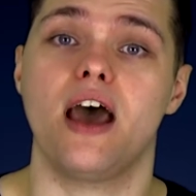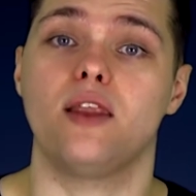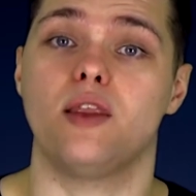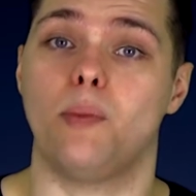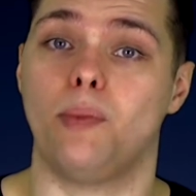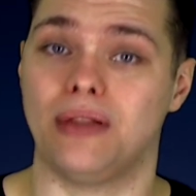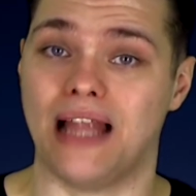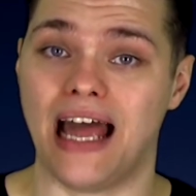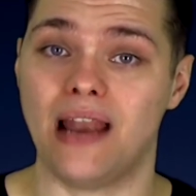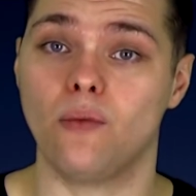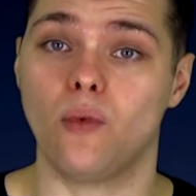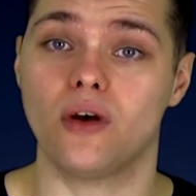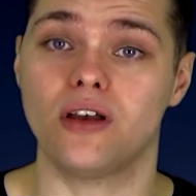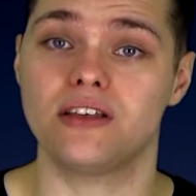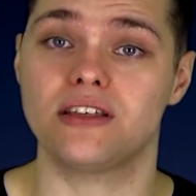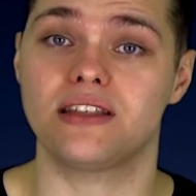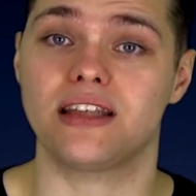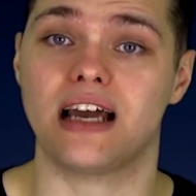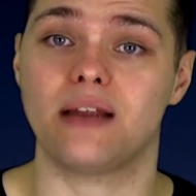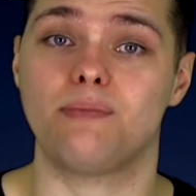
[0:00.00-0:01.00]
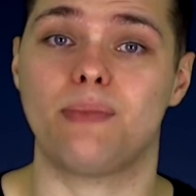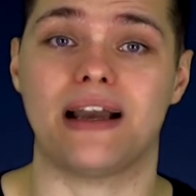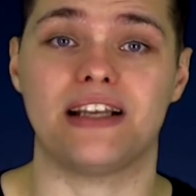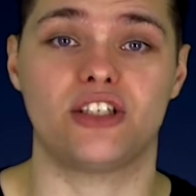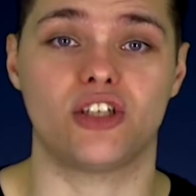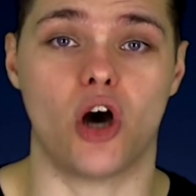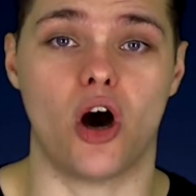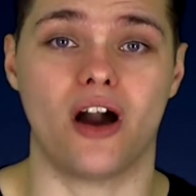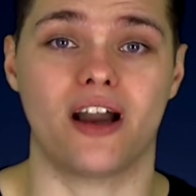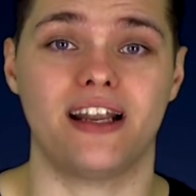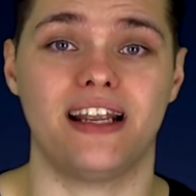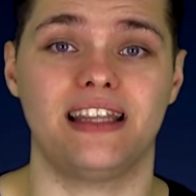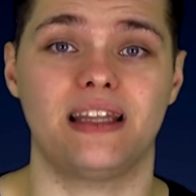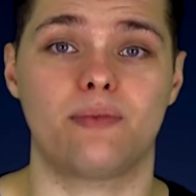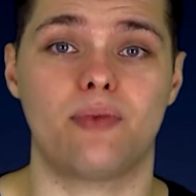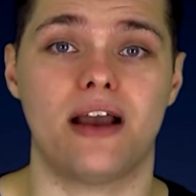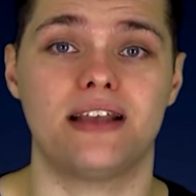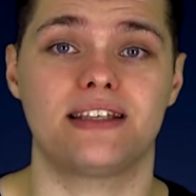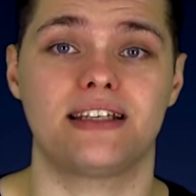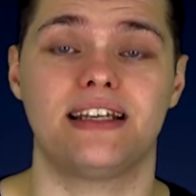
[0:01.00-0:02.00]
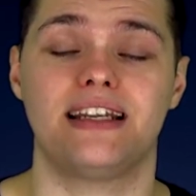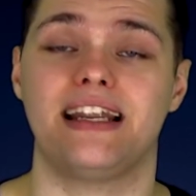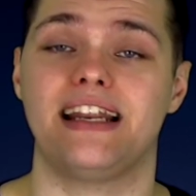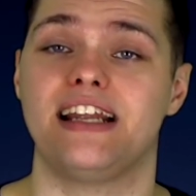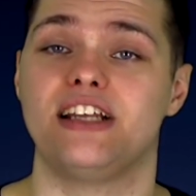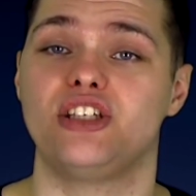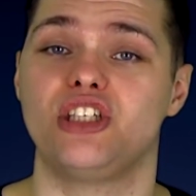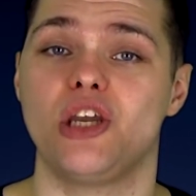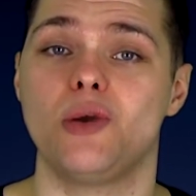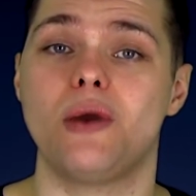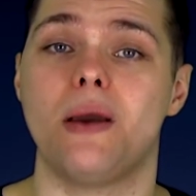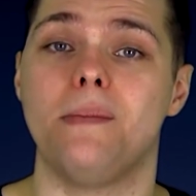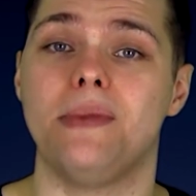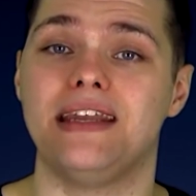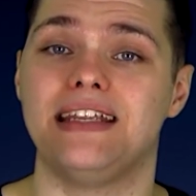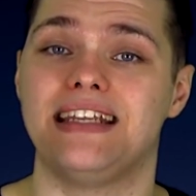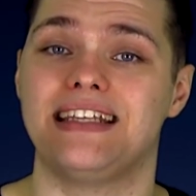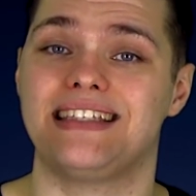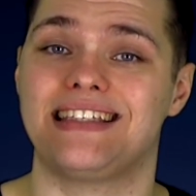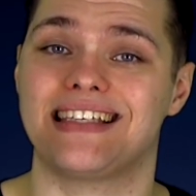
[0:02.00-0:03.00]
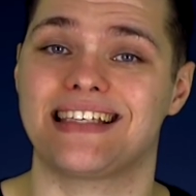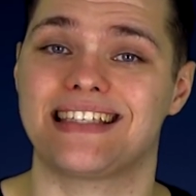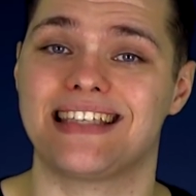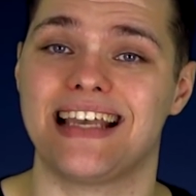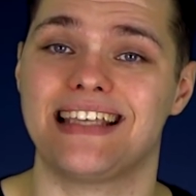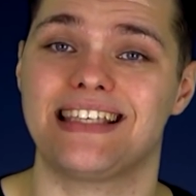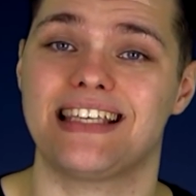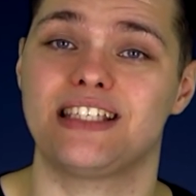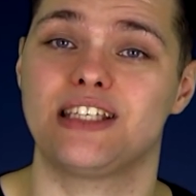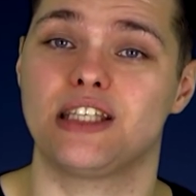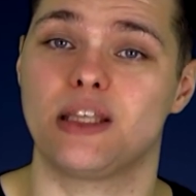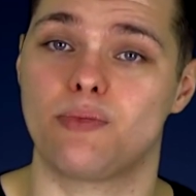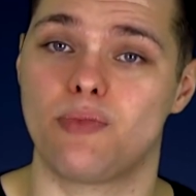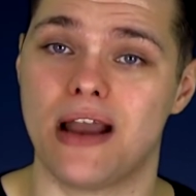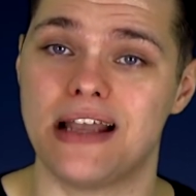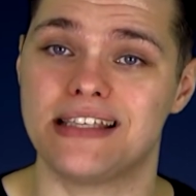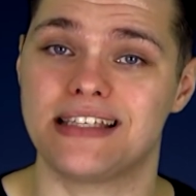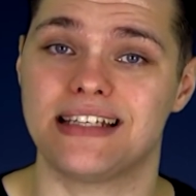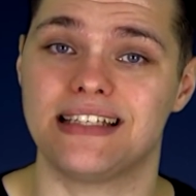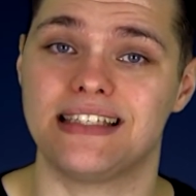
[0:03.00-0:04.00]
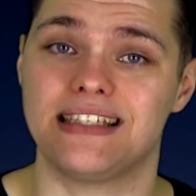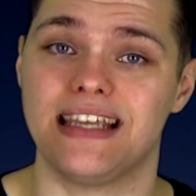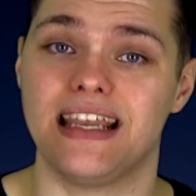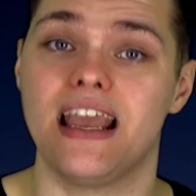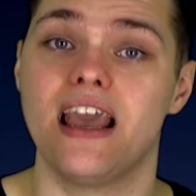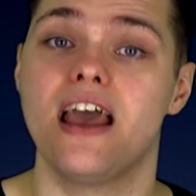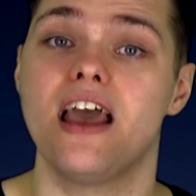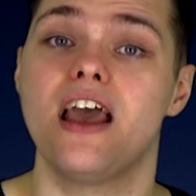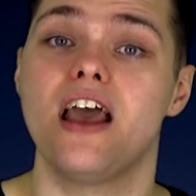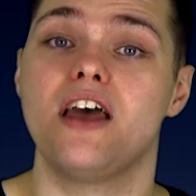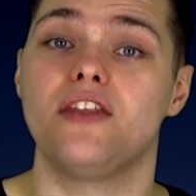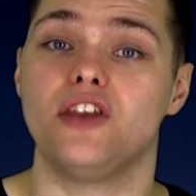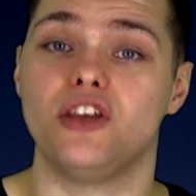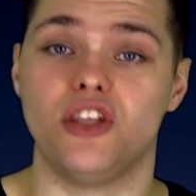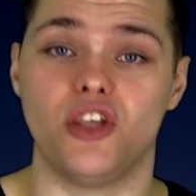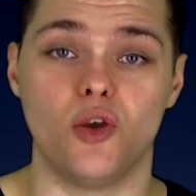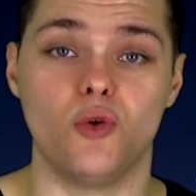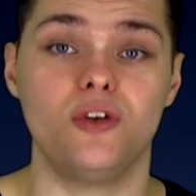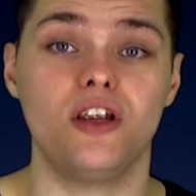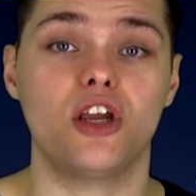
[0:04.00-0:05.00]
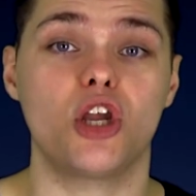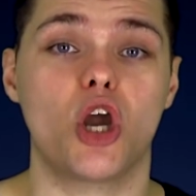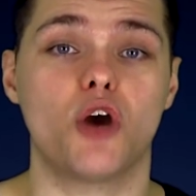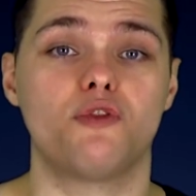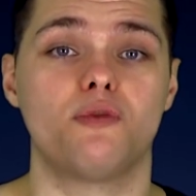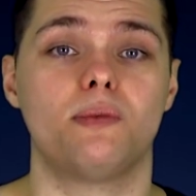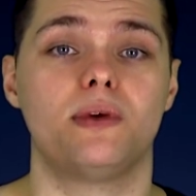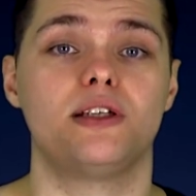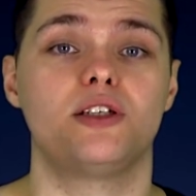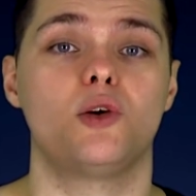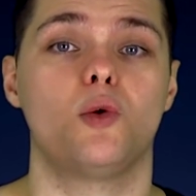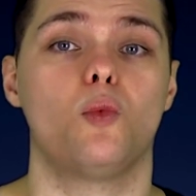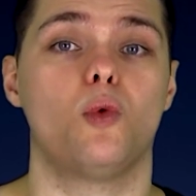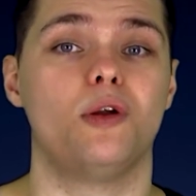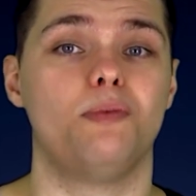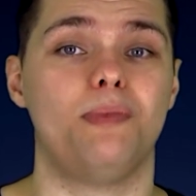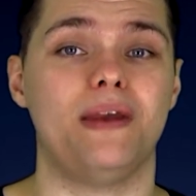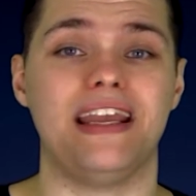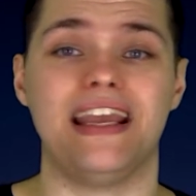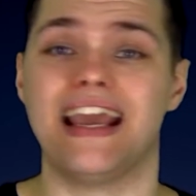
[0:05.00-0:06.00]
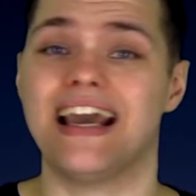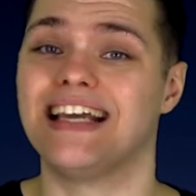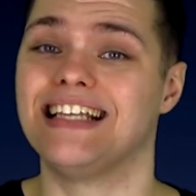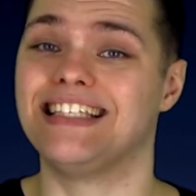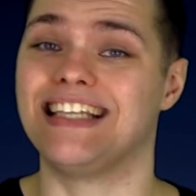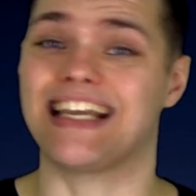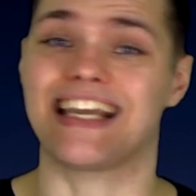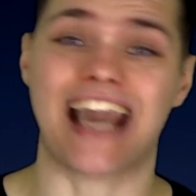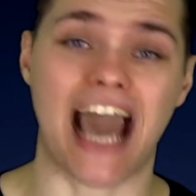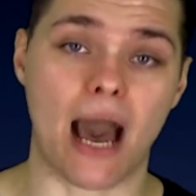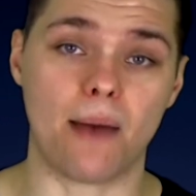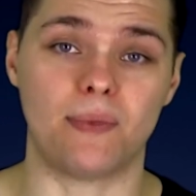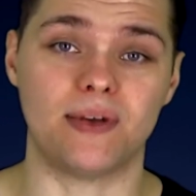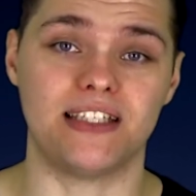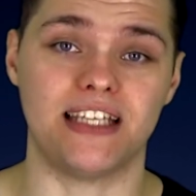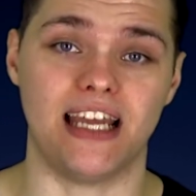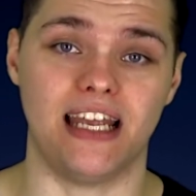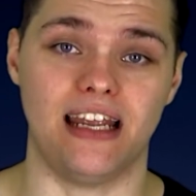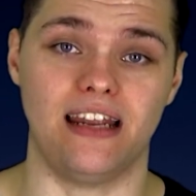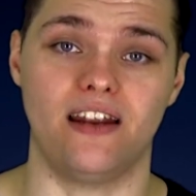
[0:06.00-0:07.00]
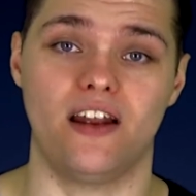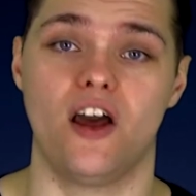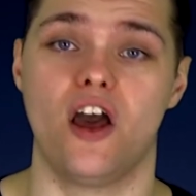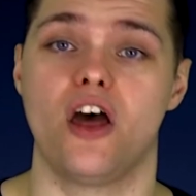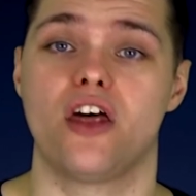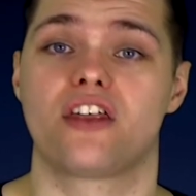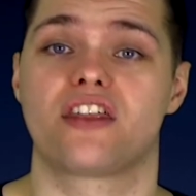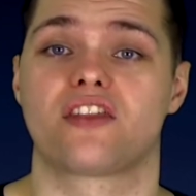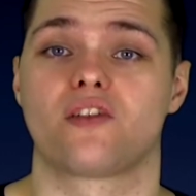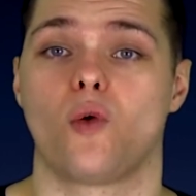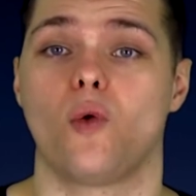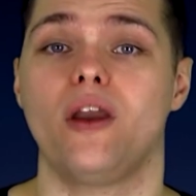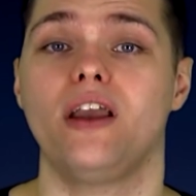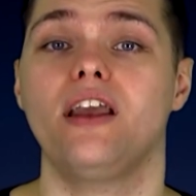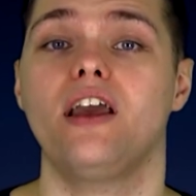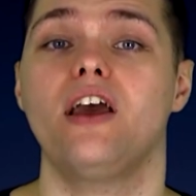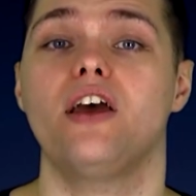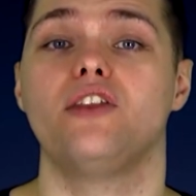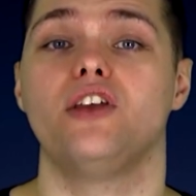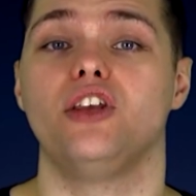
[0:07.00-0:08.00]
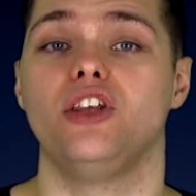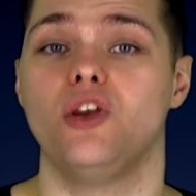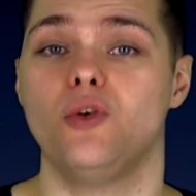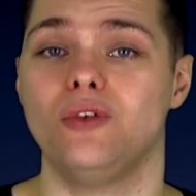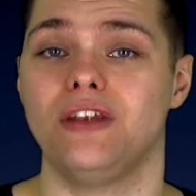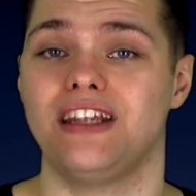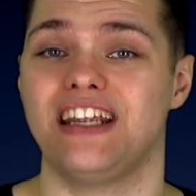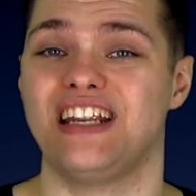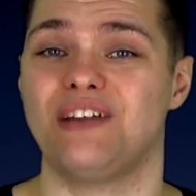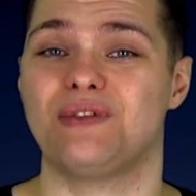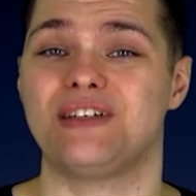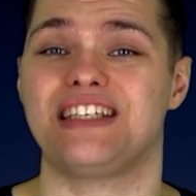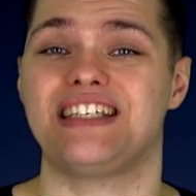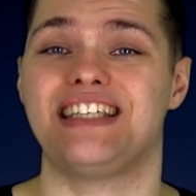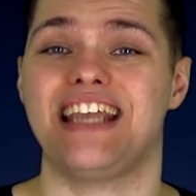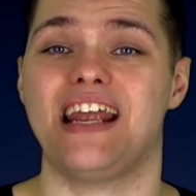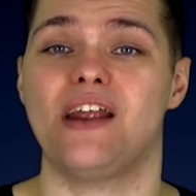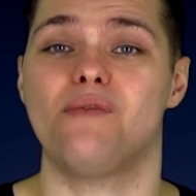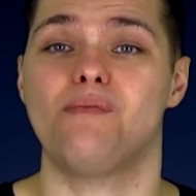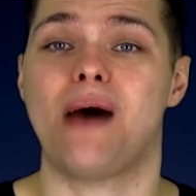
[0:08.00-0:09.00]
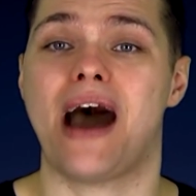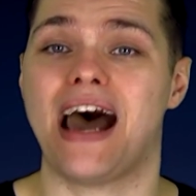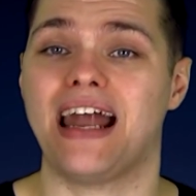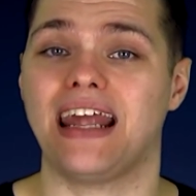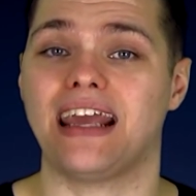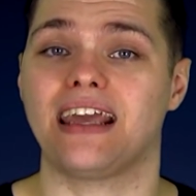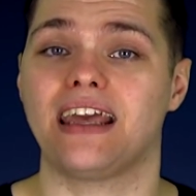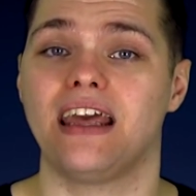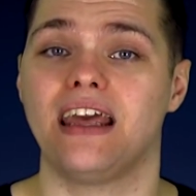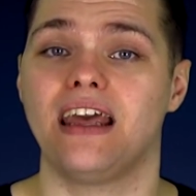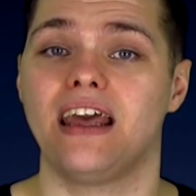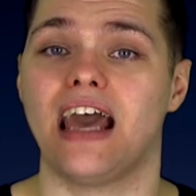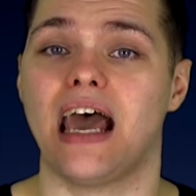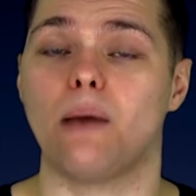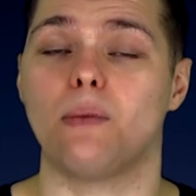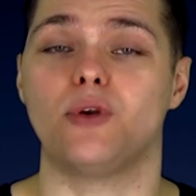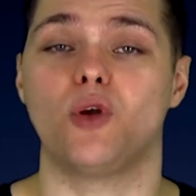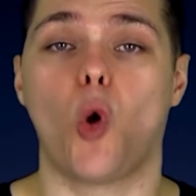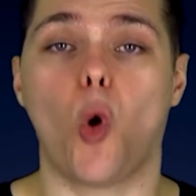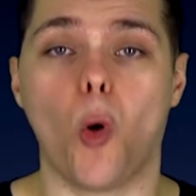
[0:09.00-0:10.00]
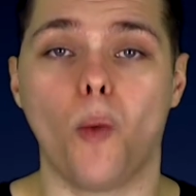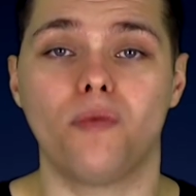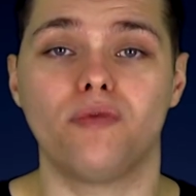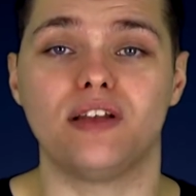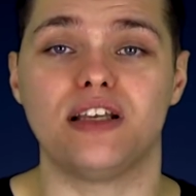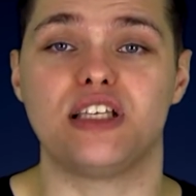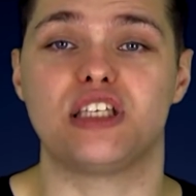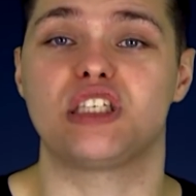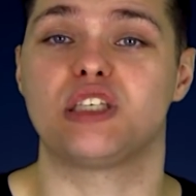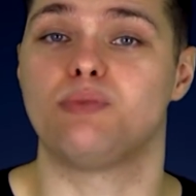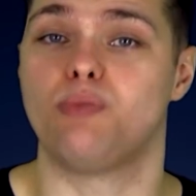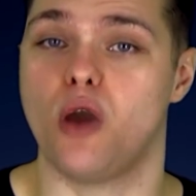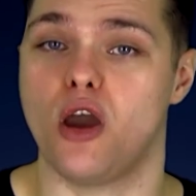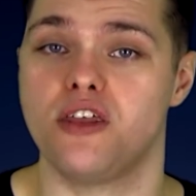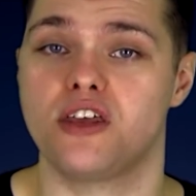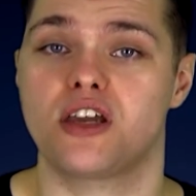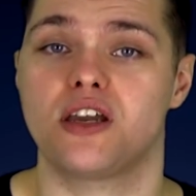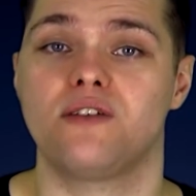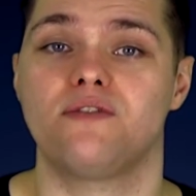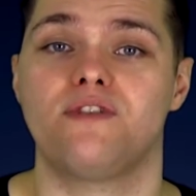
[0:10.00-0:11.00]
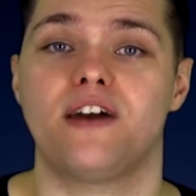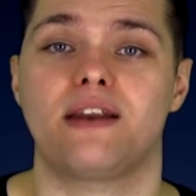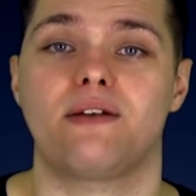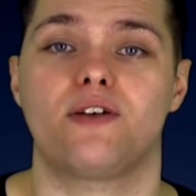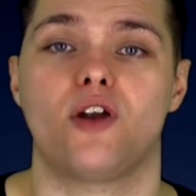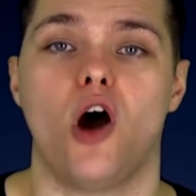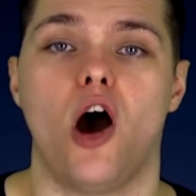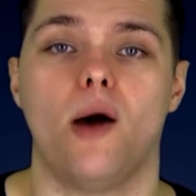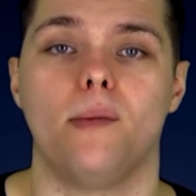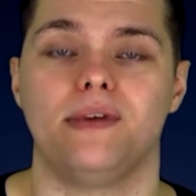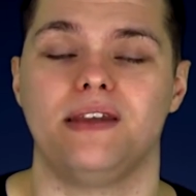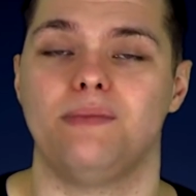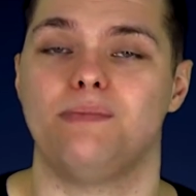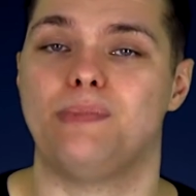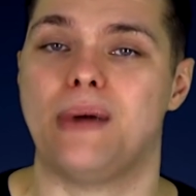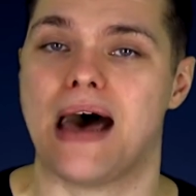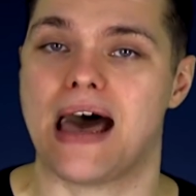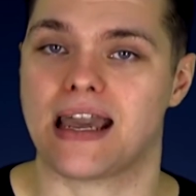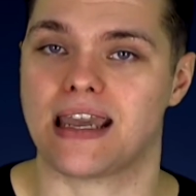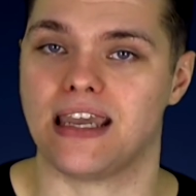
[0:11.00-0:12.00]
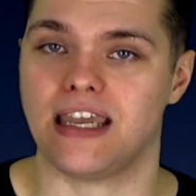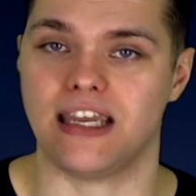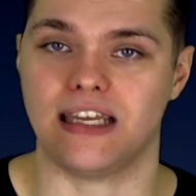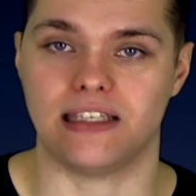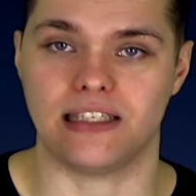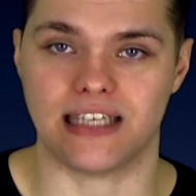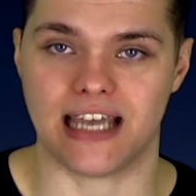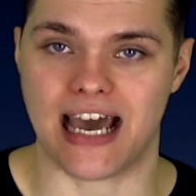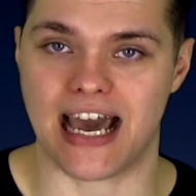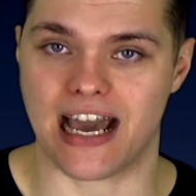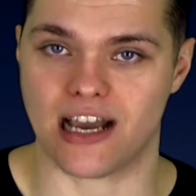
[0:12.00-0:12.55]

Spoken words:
The plan was that by targeting the president and his 2 immediate successors to the presidency, the Union government would be decapitated, throwing the Union into a state of panic and would hopefully spur the Confederate Army back into